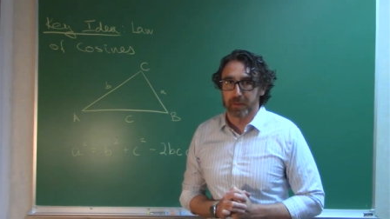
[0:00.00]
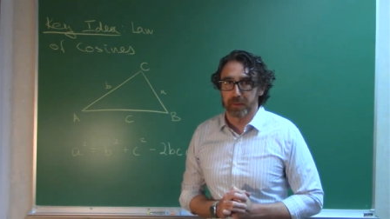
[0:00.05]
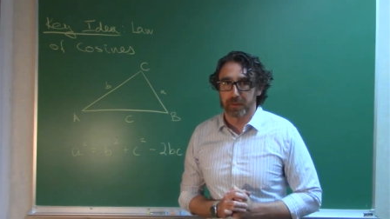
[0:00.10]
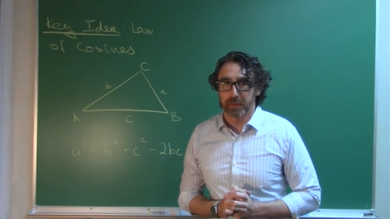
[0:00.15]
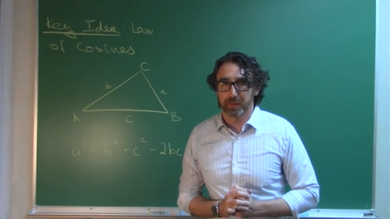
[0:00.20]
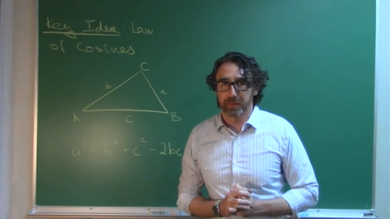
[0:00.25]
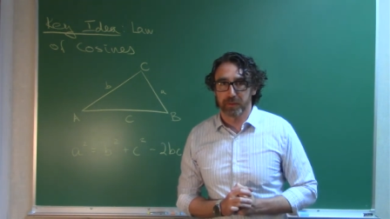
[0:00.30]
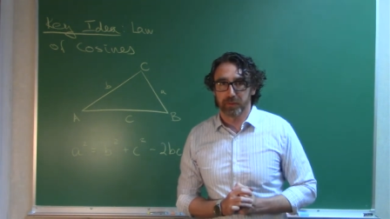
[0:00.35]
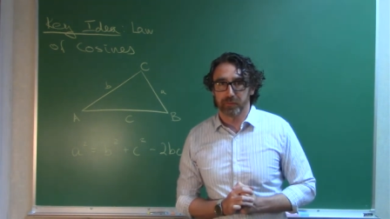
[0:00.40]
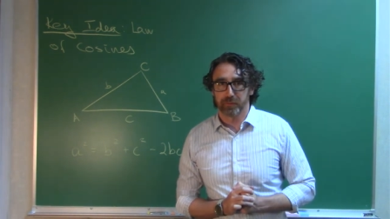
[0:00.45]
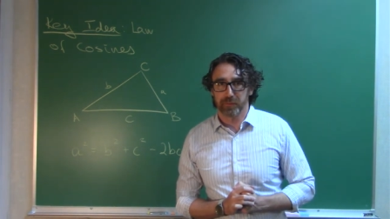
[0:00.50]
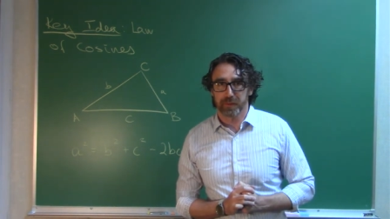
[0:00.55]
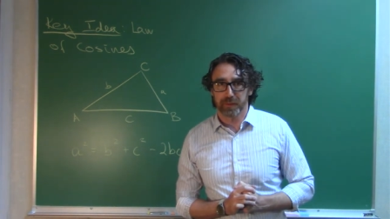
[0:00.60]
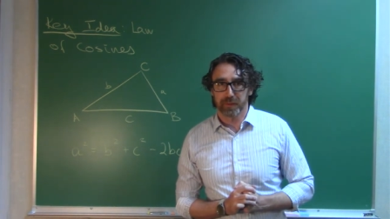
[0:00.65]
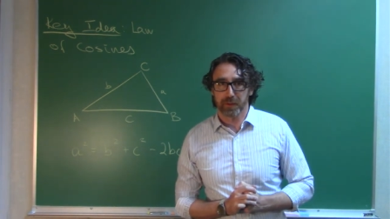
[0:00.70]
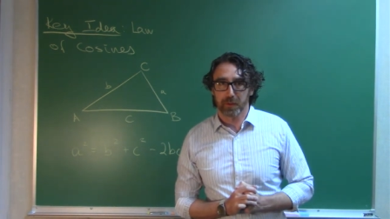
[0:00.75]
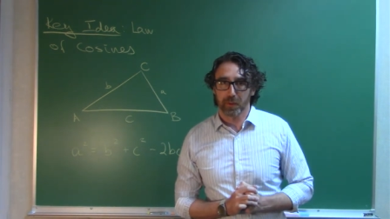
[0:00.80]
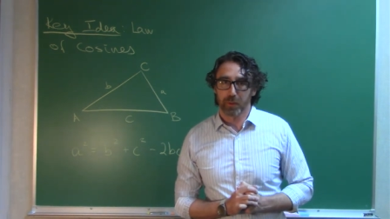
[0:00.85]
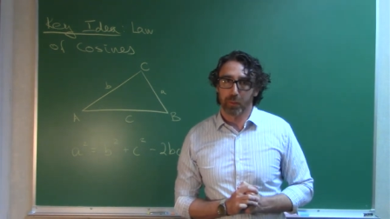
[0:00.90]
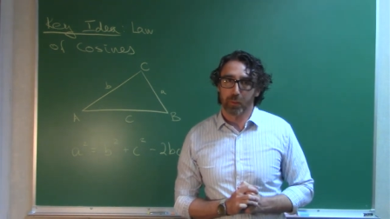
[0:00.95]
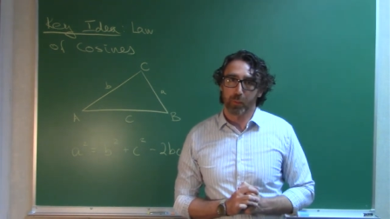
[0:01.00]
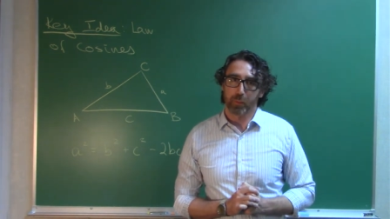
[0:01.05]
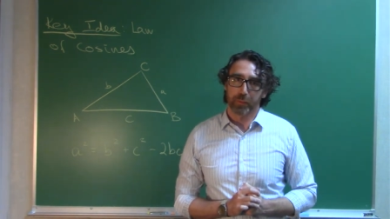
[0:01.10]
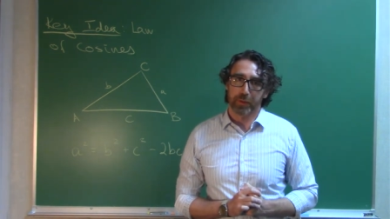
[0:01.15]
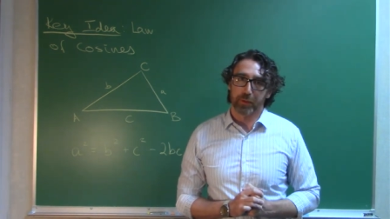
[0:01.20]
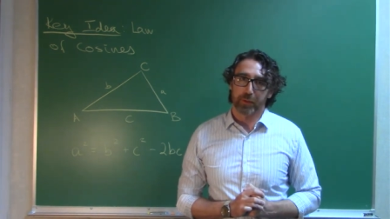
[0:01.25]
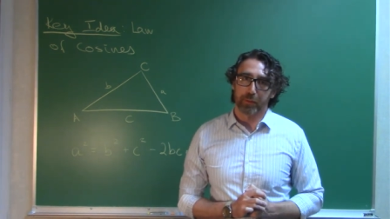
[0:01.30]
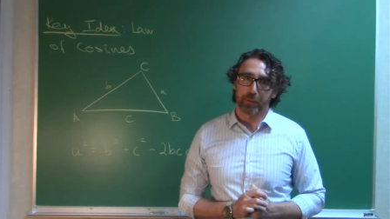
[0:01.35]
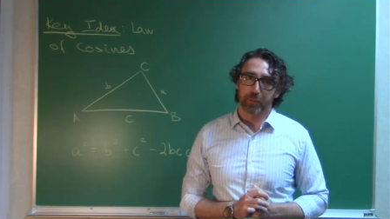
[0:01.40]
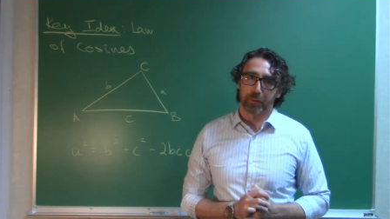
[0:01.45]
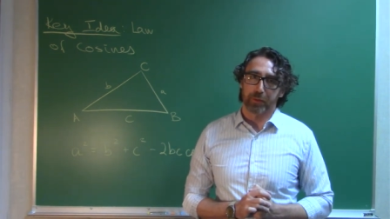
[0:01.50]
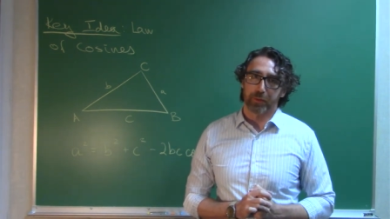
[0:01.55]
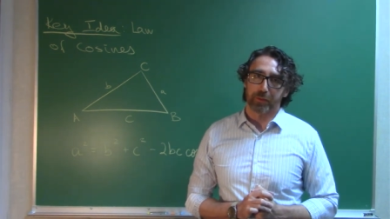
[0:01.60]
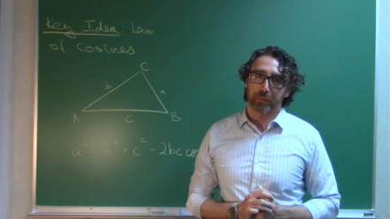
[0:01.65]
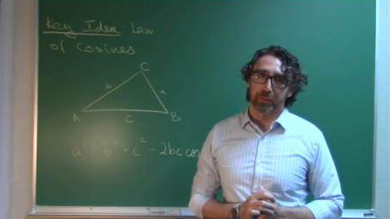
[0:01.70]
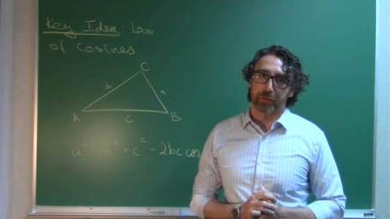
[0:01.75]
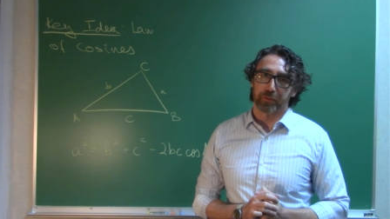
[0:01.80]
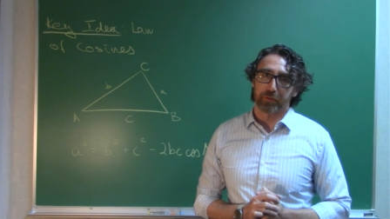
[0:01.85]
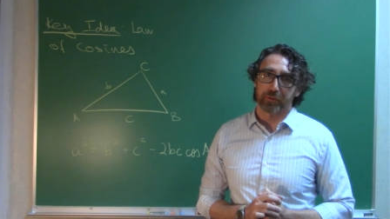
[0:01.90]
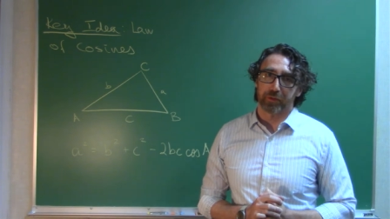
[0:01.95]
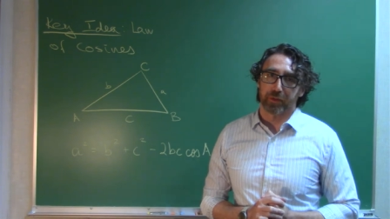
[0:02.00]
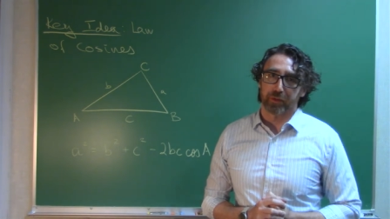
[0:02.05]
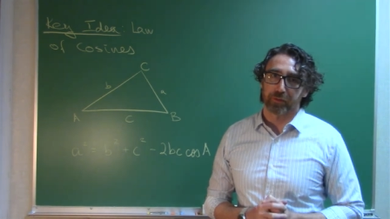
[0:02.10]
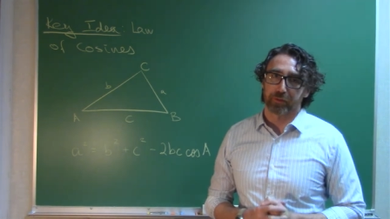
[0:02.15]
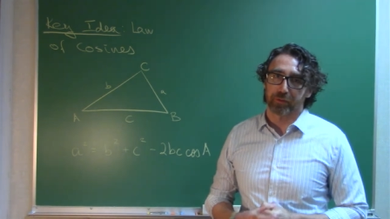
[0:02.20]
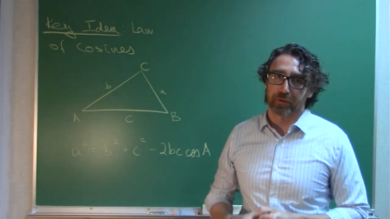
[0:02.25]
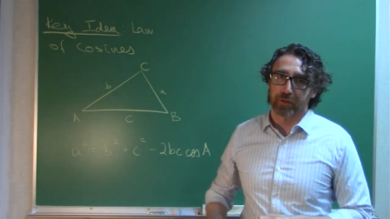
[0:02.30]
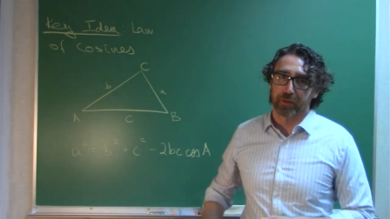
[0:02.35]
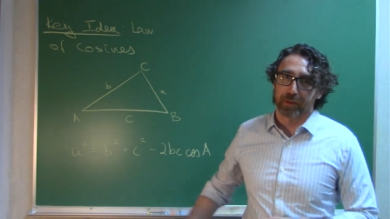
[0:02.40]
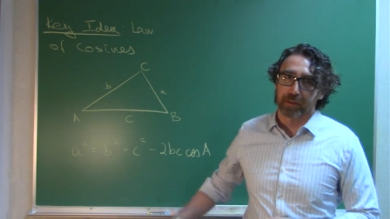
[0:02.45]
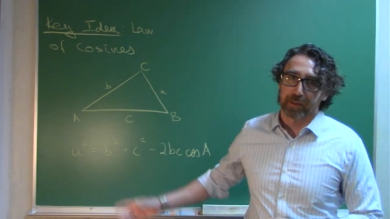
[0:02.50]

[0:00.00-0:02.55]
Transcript: In this video we are going to discuss